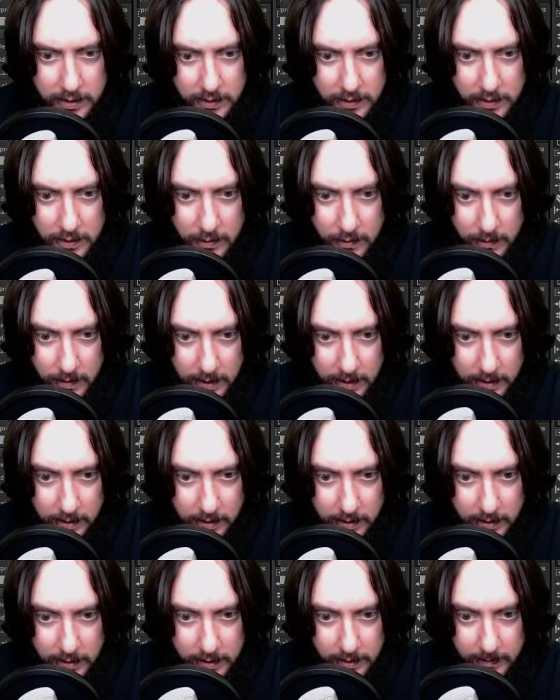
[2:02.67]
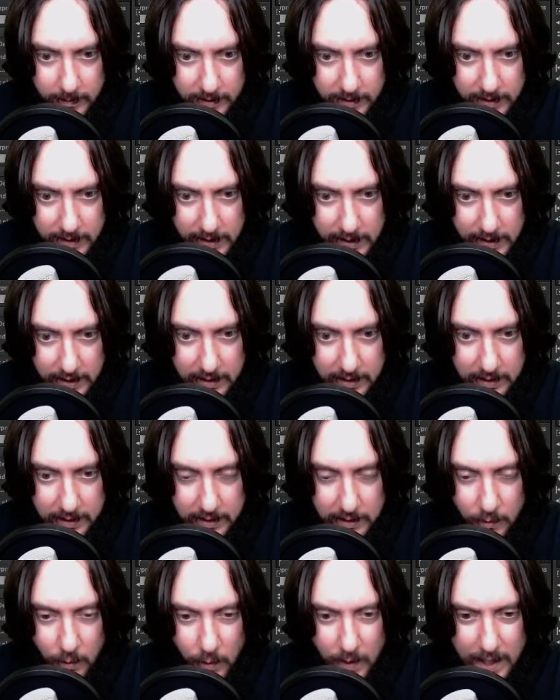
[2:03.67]
So weird. Let me see, like
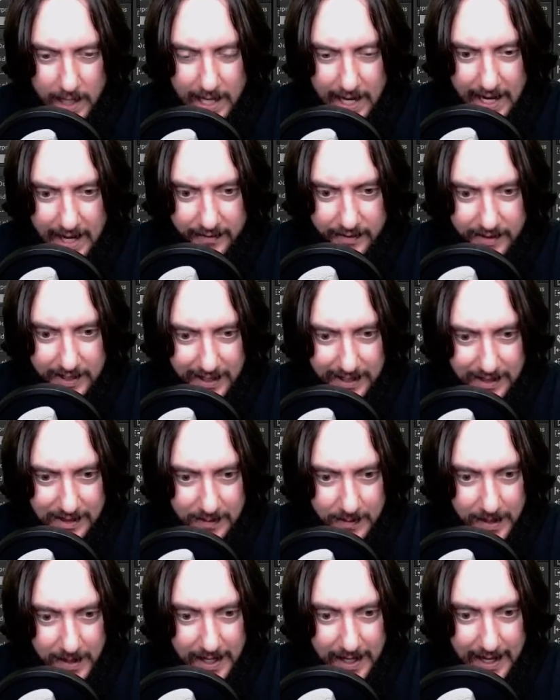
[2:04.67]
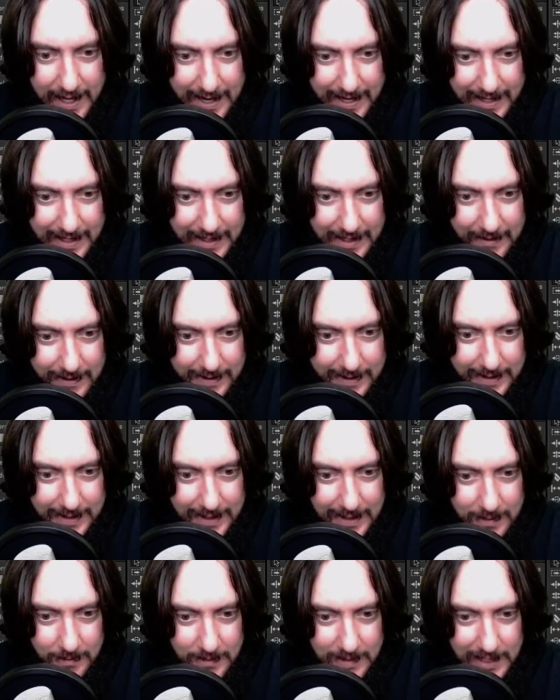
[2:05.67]
1.5 seconds behind, it
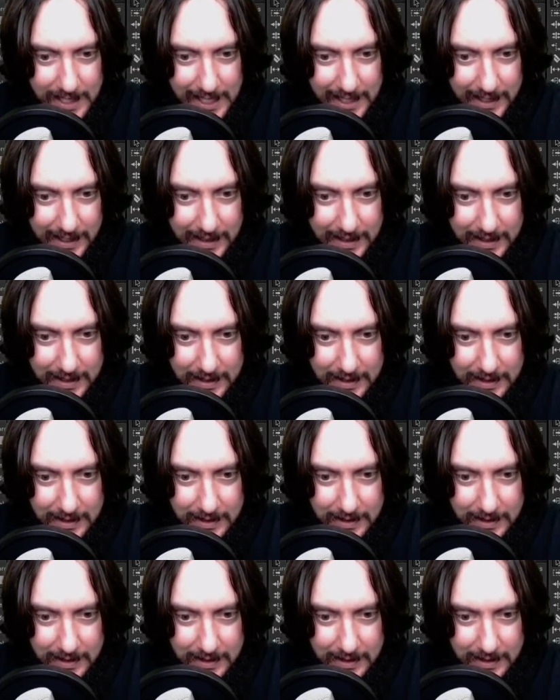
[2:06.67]
seems like.